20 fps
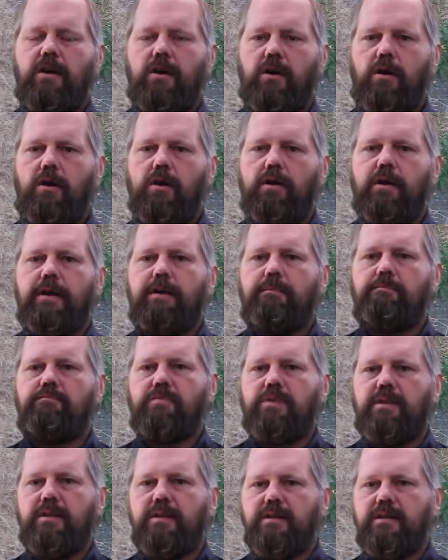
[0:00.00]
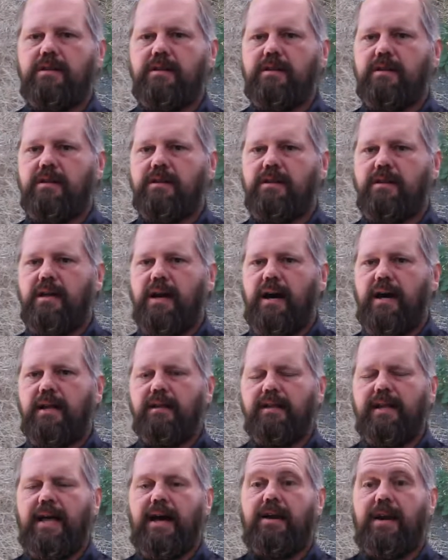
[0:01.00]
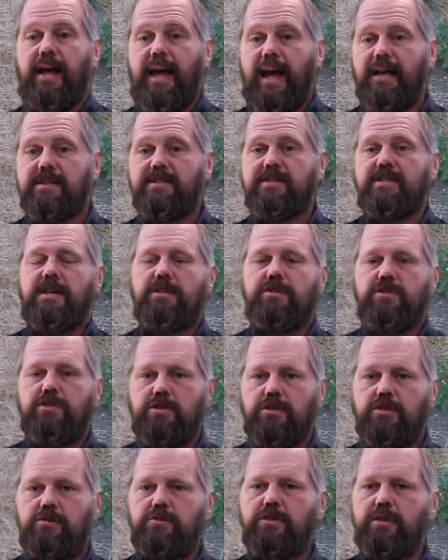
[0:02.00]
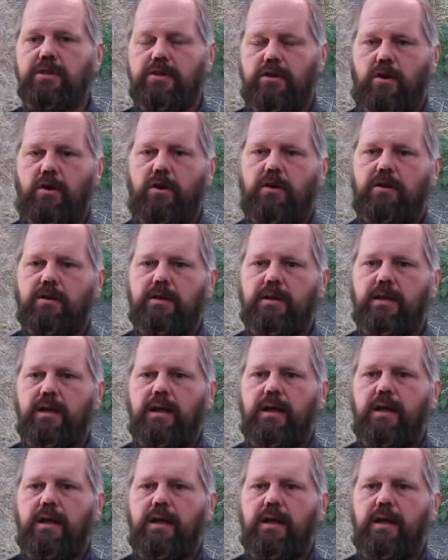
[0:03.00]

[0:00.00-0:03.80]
are not allowed access to the garden,